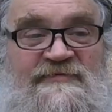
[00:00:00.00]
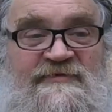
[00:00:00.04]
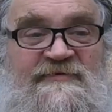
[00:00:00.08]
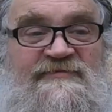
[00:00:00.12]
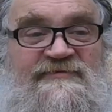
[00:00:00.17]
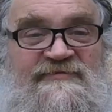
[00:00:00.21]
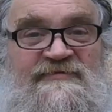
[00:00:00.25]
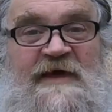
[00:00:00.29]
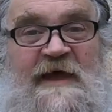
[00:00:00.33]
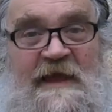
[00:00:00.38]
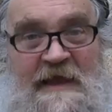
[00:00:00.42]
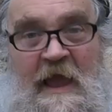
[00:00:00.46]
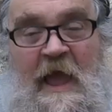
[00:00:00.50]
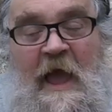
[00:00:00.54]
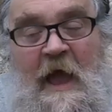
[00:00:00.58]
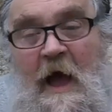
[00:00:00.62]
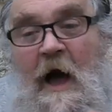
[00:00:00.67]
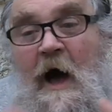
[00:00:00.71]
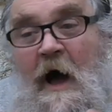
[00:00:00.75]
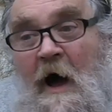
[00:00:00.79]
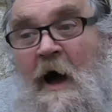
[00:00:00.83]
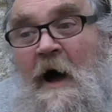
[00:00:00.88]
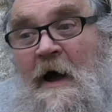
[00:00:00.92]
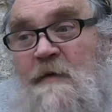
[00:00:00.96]
to say
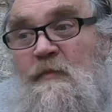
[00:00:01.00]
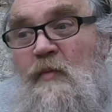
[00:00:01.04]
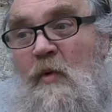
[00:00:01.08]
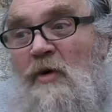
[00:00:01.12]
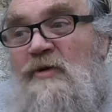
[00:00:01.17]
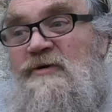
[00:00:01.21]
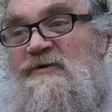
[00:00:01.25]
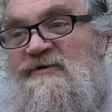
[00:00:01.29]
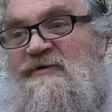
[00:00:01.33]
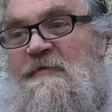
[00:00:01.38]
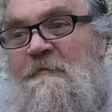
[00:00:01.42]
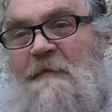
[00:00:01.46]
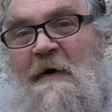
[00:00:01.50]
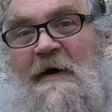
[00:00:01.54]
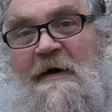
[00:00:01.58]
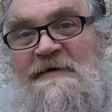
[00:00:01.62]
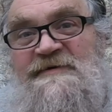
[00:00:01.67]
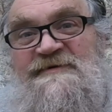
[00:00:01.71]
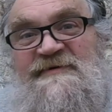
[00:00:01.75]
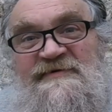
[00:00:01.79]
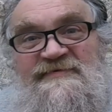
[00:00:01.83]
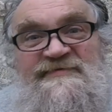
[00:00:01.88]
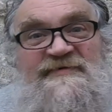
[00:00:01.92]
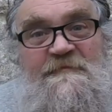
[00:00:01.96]
I want to
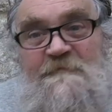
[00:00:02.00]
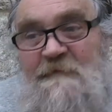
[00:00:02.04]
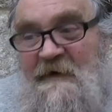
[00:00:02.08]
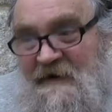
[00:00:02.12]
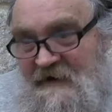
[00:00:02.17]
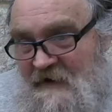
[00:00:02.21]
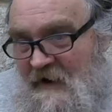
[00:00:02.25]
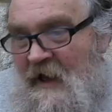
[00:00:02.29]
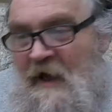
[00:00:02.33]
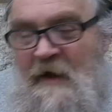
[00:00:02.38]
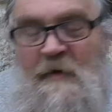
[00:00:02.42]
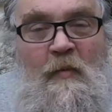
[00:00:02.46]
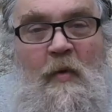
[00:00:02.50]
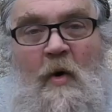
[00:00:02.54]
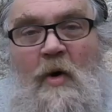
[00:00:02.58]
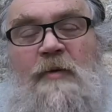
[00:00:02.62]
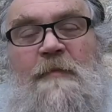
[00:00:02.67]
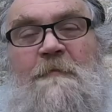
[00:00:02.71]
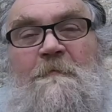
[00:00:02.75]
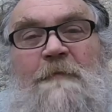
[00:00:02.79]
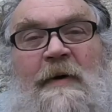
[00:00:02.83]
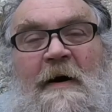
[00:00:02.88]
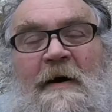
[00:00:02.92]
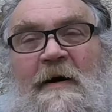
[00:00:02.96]
participate, I
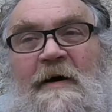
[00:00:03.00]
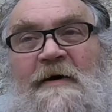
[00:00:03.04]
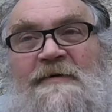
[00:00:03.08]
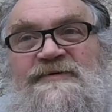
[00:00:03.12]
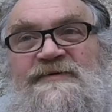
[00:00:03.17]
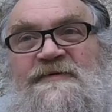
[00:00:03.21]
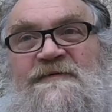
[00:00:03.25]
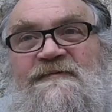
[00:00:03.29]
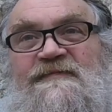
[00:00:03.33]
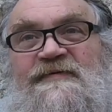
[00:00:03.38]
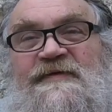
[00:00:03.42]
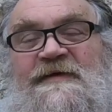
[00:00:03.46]
want part of